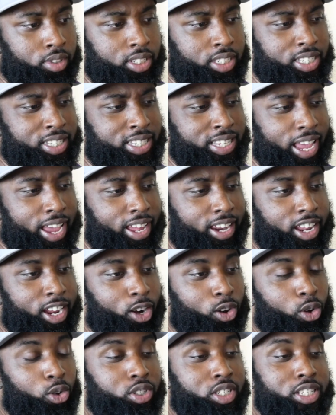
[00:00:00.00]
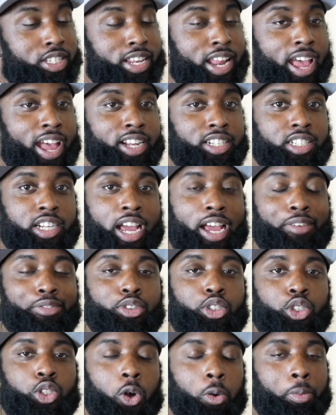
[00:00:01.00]
Sand Hero Snatch? I have
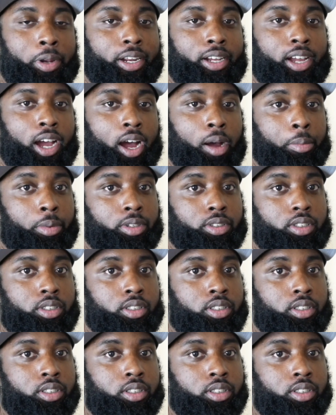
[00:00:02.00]
so many comments.